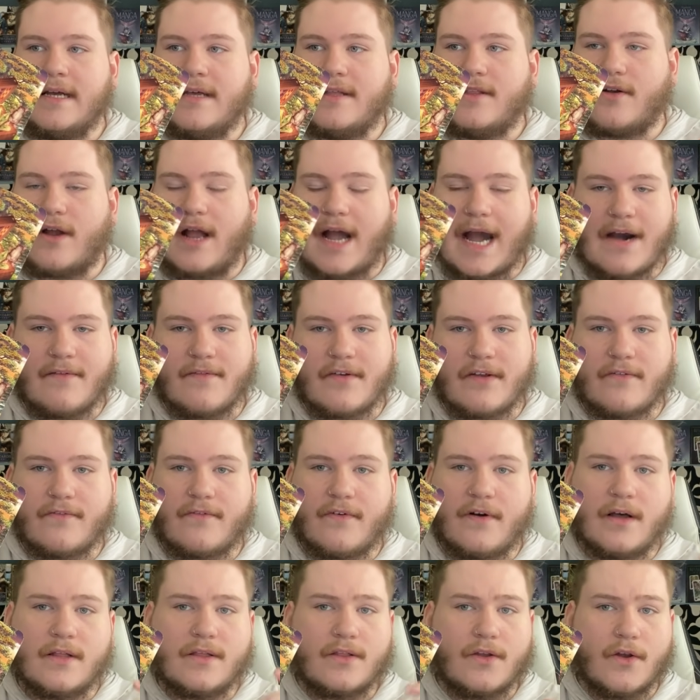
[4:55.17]
They're having
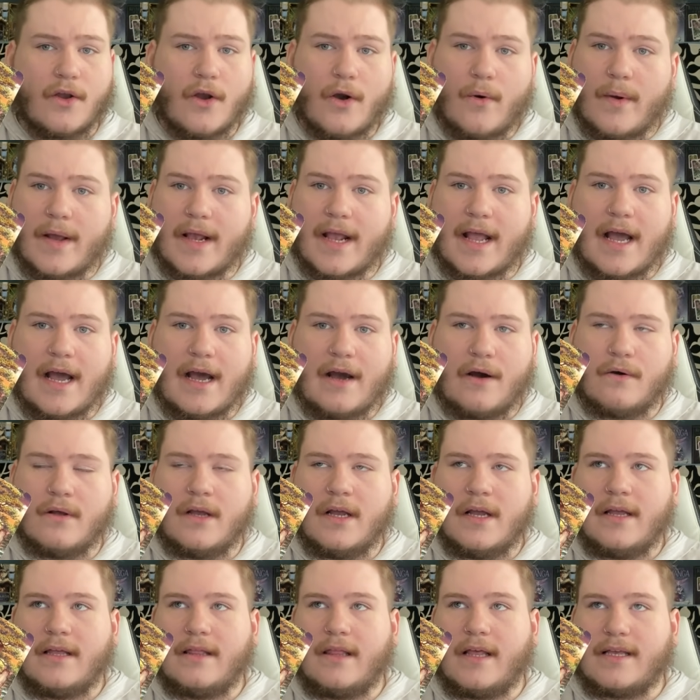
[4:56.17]
fun, they're going out.
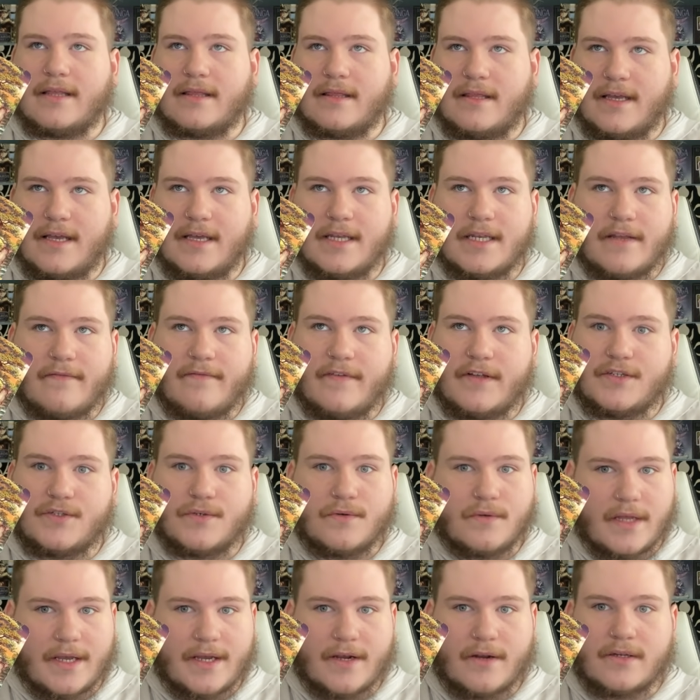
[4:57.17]
Like, the
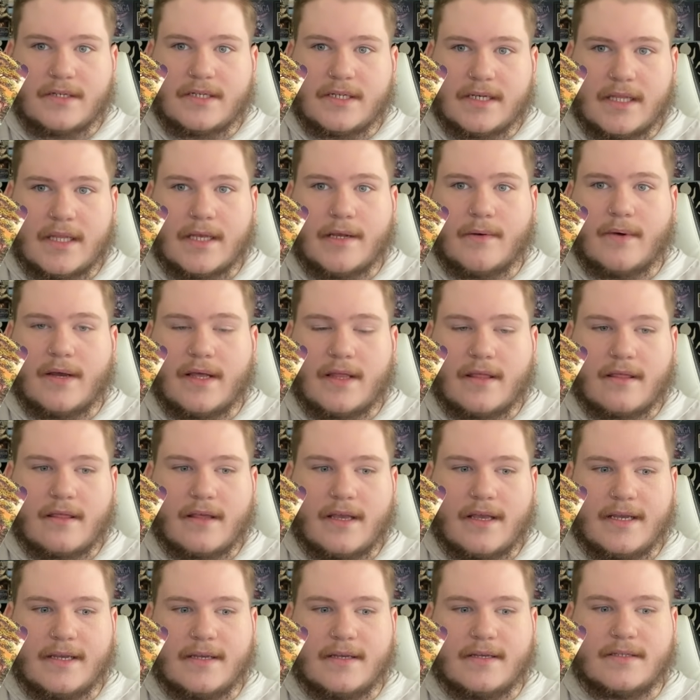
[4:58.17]
individual that you're dealing with
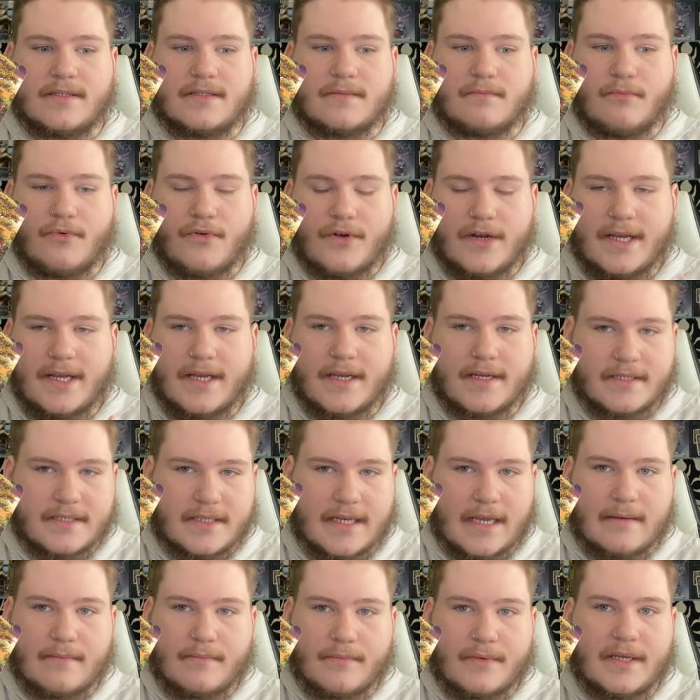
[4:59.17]
is pretty
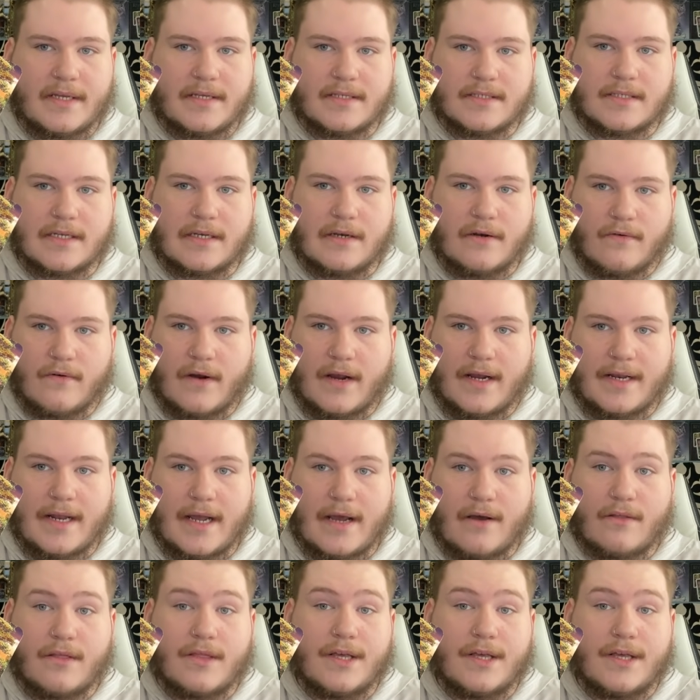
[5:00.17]
content being single right now.